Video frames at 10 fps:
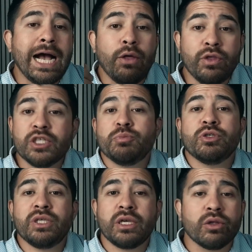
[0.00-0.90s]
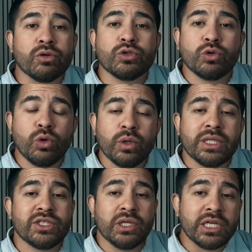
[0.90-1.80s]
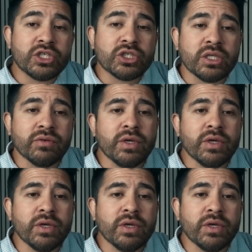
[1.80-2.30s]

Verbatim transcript: this particular tool and this initiative